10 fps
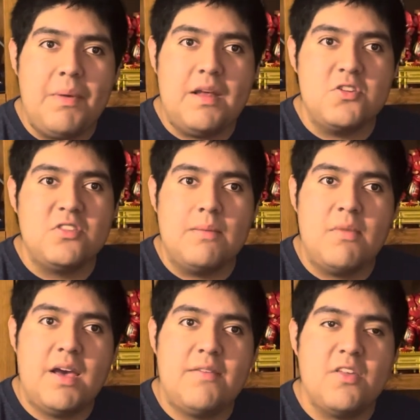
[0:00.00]
and I just give
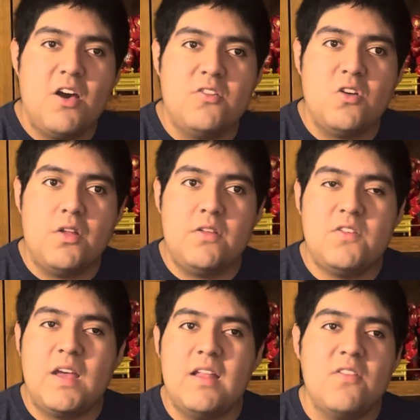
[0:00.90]
my thoughts on the
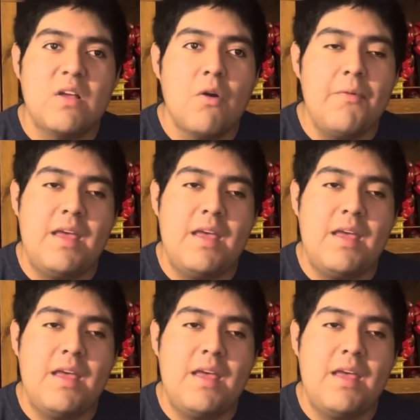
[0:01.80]
set itself